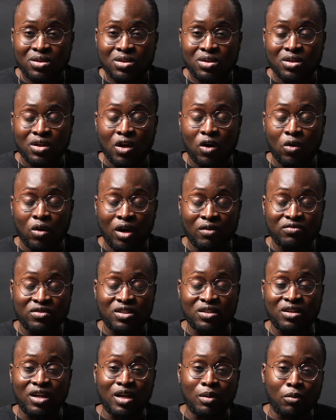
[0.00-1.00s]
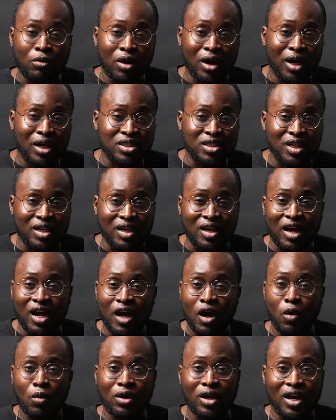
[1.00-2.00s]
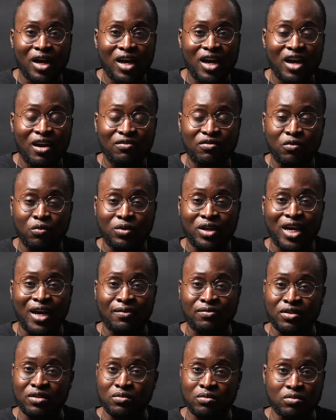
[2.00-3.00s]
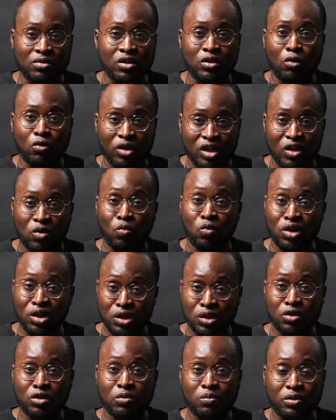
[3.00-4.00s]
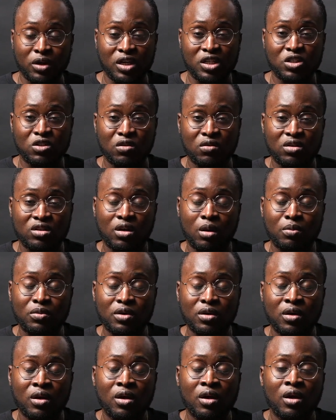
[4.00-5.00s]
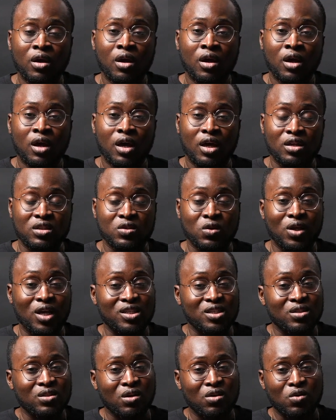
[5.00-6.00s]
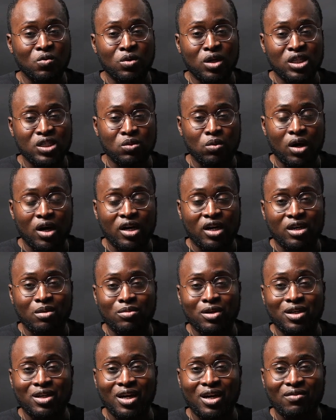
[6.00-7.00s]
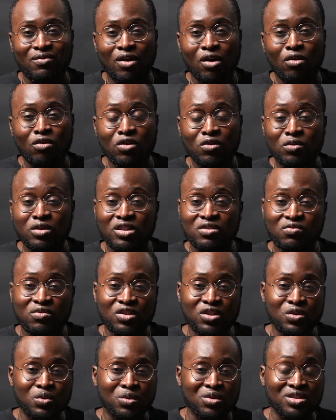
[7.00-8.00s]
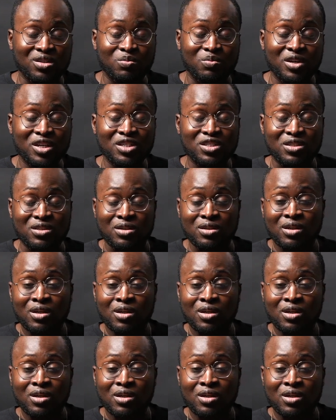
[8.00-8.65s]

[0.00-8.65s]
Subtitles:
I've seen MRIs take an hour and a half if we have to, get a really good picture of something. And so that's another reason why it can be kind of onerous for you as a patient.